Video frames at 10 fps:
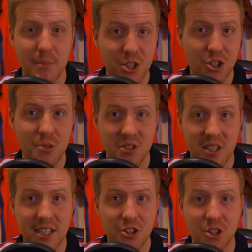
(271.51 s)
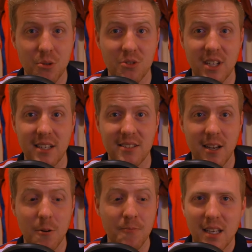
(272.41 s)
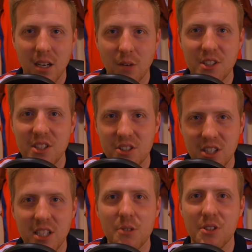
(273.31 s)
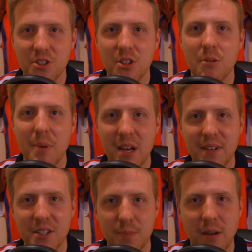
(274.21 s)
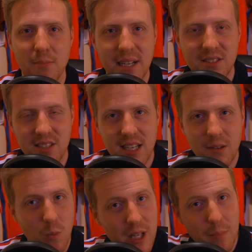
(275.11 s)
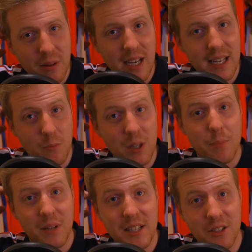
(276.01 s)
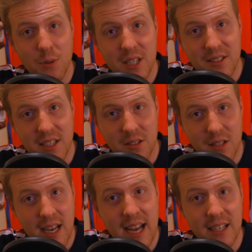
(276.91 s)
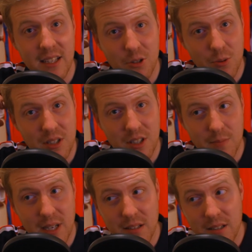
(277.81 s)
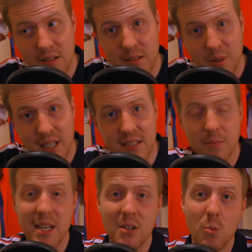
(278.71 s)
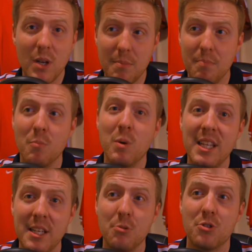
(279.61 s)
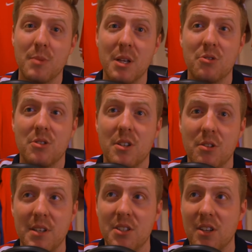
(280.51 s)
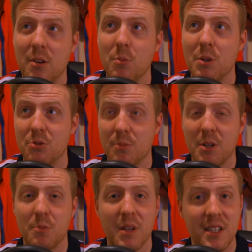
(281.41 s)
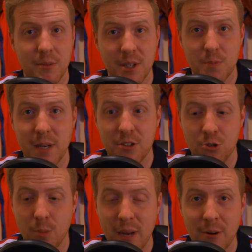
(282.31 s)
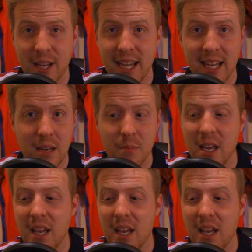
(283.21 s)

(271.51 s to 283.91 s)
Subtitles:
He's choosing it next Tuesday, so obviously he's going to use it to do a bit of experimenting. Will he play the 26, any of those 26-man players, I mean, or will he use some of those 33, so will some of those players that we expect to drop out get a game?